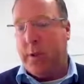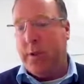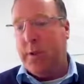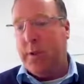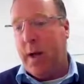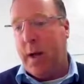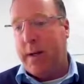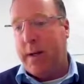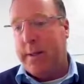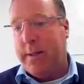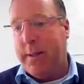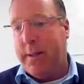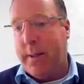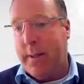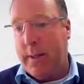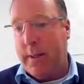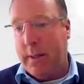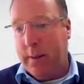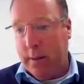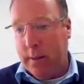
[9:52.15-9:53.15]
conducted
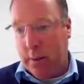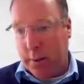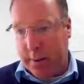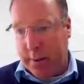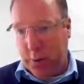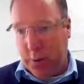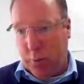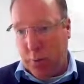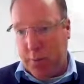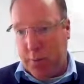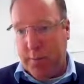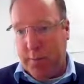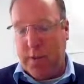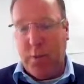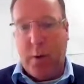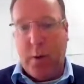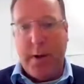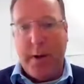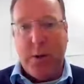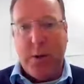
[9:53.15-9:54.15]
in the autumn
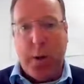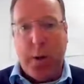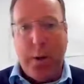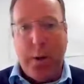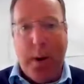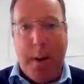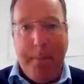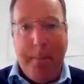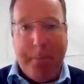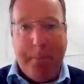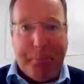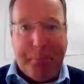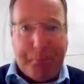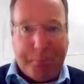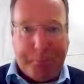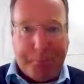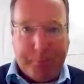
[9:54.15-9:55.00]
of 2021.